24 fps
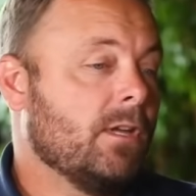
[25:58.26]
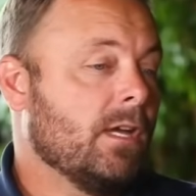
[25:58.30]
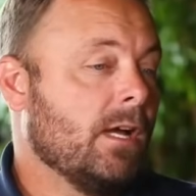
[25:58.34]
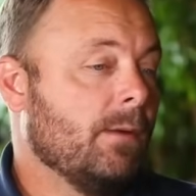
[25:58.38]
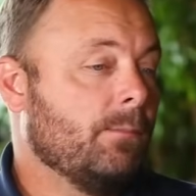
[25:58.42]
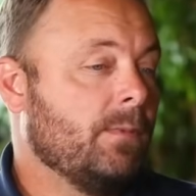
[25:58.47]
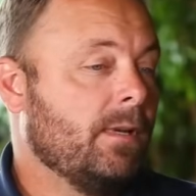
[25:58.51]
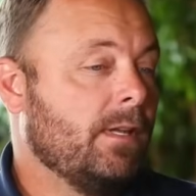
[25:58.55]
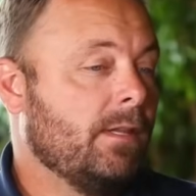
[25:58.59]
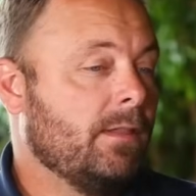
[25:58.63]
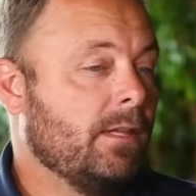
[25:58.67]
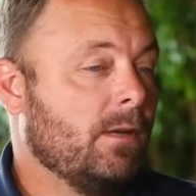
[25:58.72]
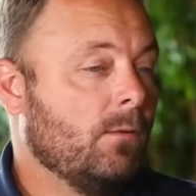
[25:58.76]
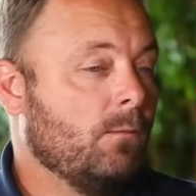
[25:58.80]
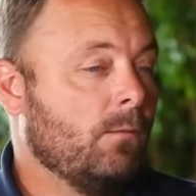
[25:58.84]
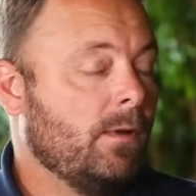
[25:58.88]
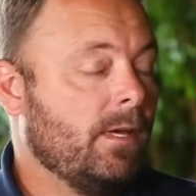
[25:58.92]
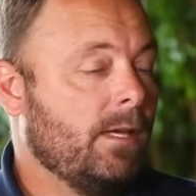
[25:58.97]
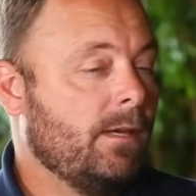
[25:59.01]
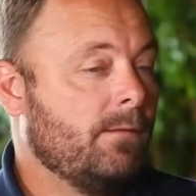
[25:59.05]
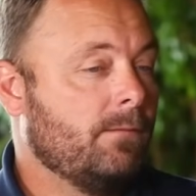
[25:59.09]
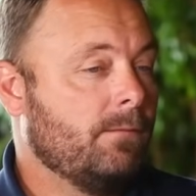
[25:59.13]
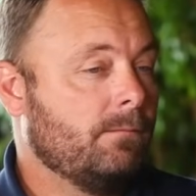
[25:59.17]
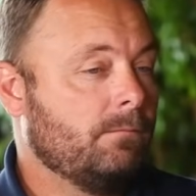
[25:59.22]
company that
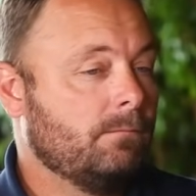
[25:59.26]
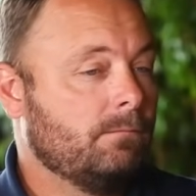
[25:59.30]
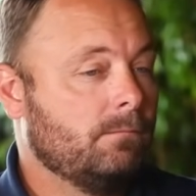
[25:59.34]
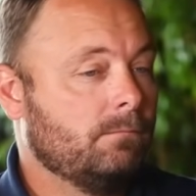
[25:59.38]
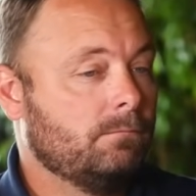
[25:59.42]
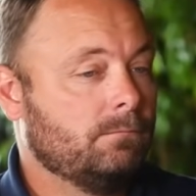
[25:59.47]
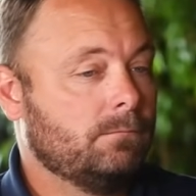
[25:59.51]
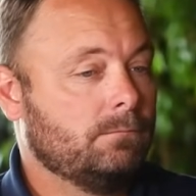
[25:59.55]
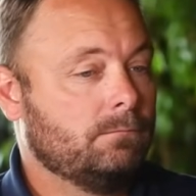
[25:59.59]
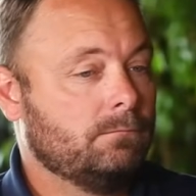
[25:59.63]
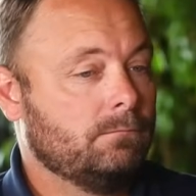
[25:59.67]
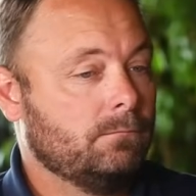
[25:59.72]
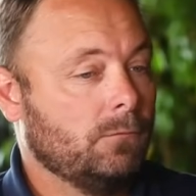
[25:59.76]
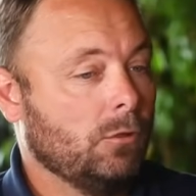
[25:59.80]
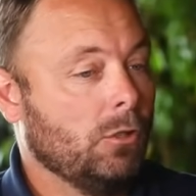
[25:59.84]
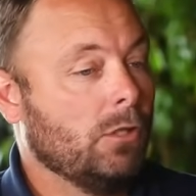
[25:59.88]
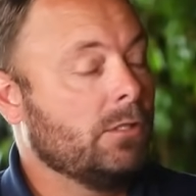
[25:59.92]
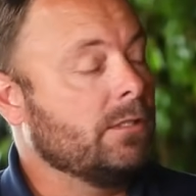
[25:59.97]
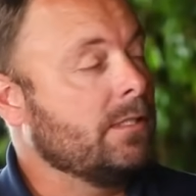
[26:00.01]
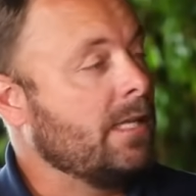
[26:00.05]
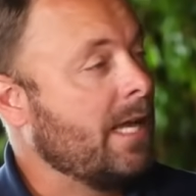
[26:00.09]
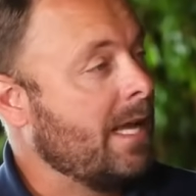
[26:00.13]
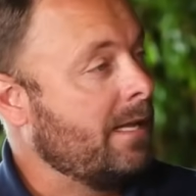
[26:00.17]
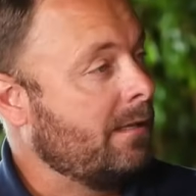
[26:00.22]
we've
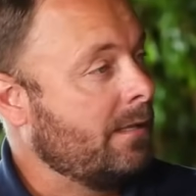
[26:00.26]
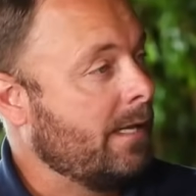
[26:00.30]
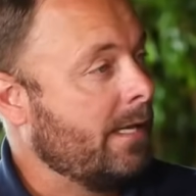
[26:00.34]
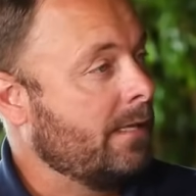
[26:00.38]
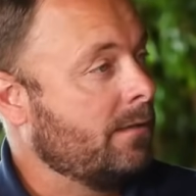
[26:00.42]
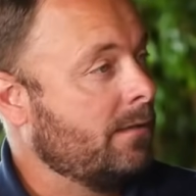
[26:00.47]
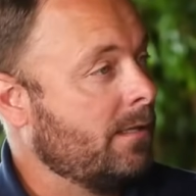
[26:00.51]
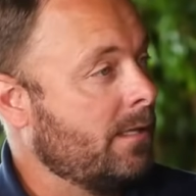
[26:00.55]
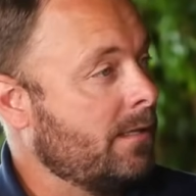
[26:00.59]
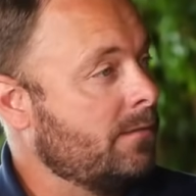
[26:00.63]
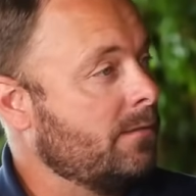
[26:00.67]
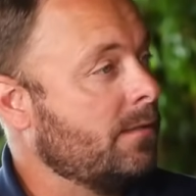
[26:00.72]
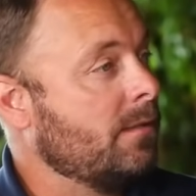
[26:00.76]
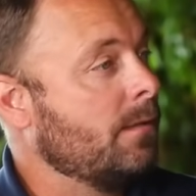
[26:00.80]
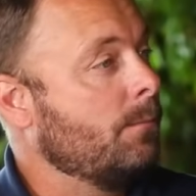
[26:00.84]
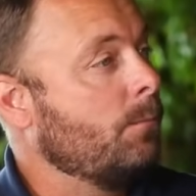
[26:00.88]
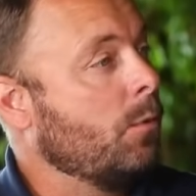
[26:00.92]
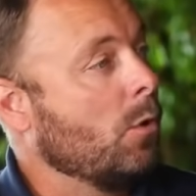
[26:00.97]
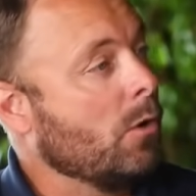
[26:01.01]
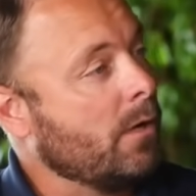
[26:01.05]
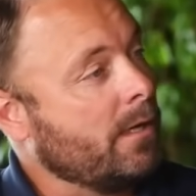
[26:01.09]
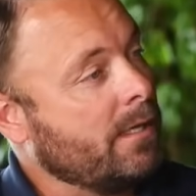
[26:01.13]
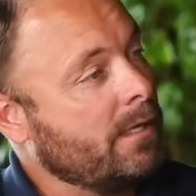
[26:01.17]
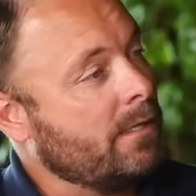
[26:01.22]
looked at like this, in the
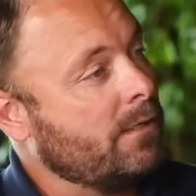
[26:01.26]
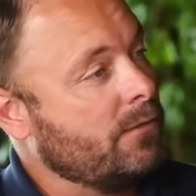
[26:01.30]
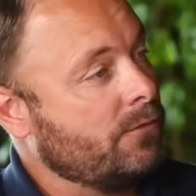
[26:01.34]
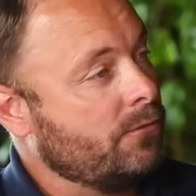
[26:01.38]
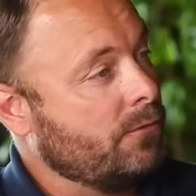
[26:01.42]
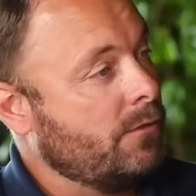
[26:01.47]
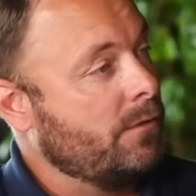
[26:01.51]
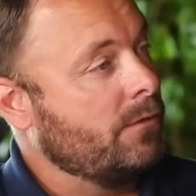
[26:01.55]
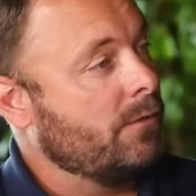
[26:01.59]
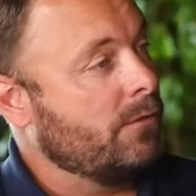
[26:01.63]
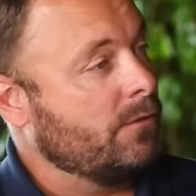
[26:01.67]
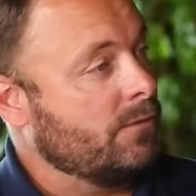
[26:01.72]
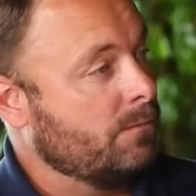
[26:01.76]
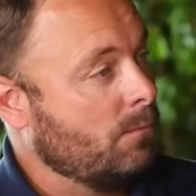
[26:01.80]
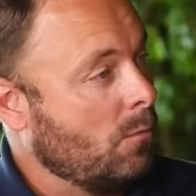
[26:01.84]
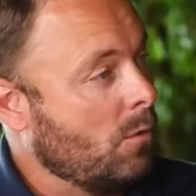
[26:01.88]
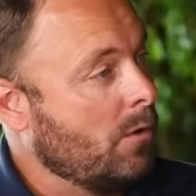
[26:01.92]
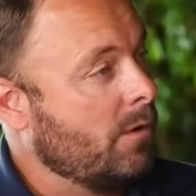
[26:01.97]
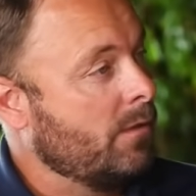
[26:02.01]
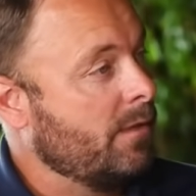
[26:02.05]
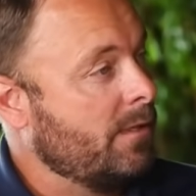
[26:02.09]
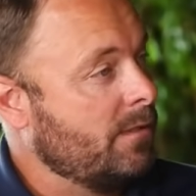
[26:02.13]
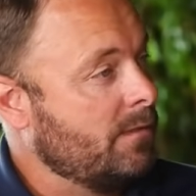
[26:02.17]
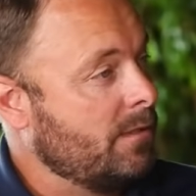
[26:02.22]
pork industry, there's
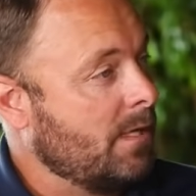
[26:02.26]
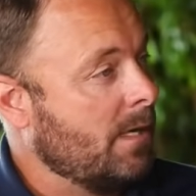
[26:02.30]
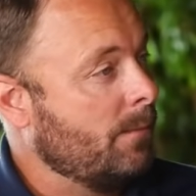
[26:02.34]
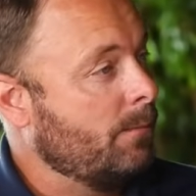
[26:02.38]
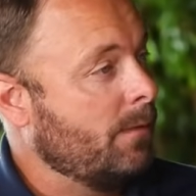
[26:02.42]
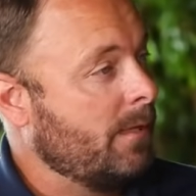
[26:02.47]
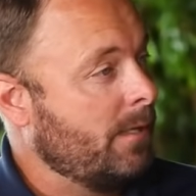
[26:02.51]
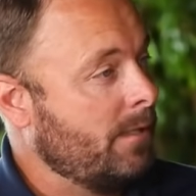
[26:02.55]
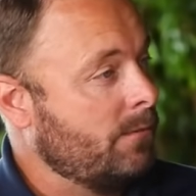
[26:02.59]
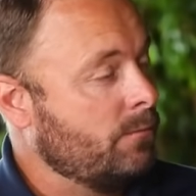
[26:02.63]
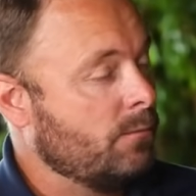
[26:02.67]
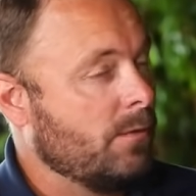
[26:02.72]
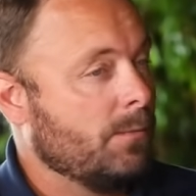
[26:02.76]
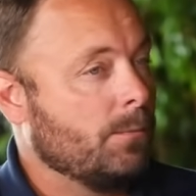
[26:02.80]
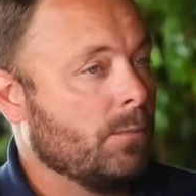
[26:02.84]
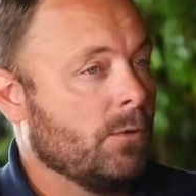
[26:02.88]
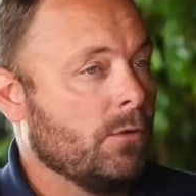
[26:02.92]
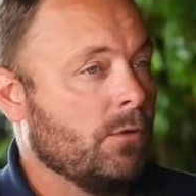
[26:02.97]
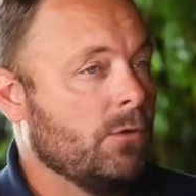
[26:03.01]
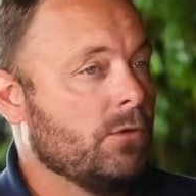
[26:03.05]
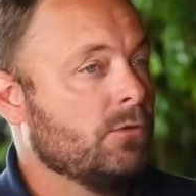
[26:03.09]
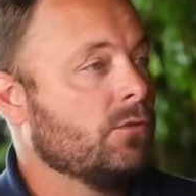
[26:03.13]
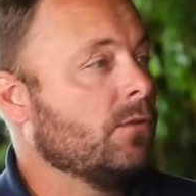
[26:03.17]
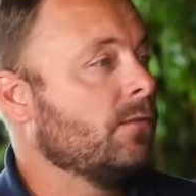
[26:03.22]
more of these companies with
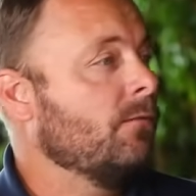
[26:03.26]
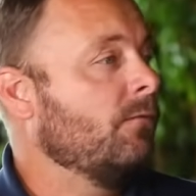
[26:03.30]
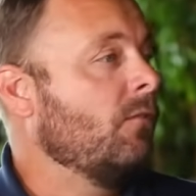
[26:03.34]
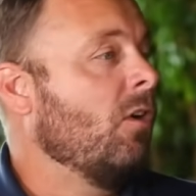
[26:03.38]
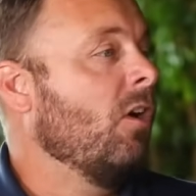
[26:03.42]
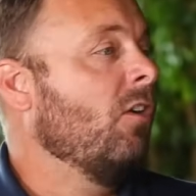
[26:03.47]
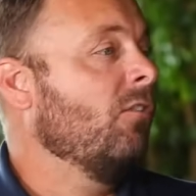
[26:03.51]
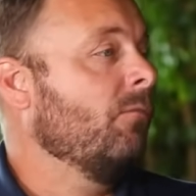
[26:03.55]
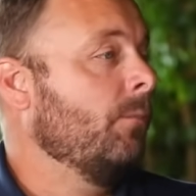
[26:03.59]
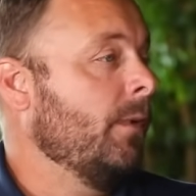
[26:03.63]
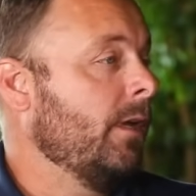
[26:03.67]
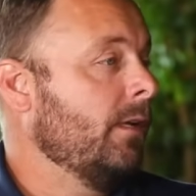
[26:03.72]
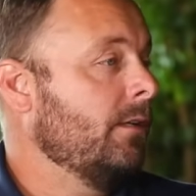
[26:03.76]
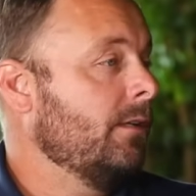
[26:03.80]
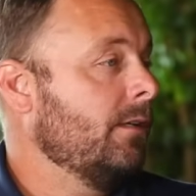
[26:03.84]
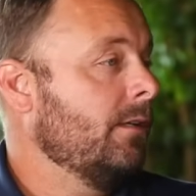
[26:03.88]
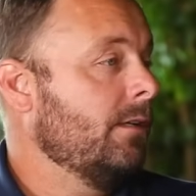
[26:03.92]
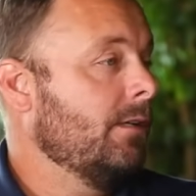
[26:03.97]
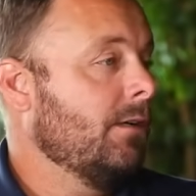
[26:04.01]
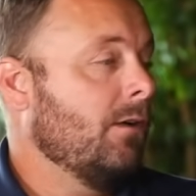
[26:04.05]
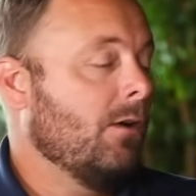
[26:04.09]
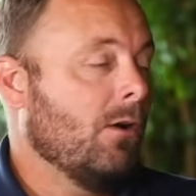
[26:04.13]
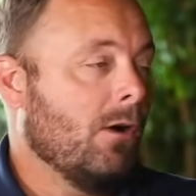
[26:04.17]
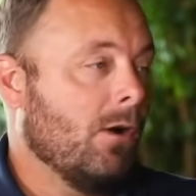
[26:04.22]
producer involvement.
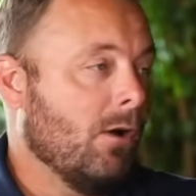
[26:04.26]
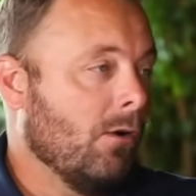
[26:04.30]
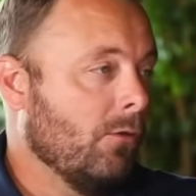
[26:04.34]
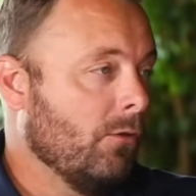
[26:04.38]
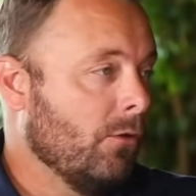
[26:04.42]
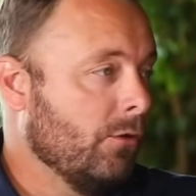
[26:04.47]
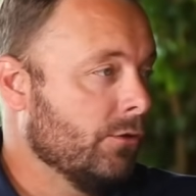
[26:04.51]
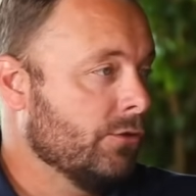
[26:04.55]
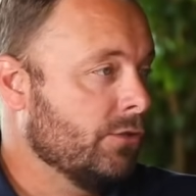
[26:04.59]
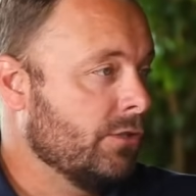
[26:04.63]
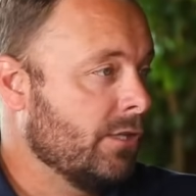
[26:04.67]
All those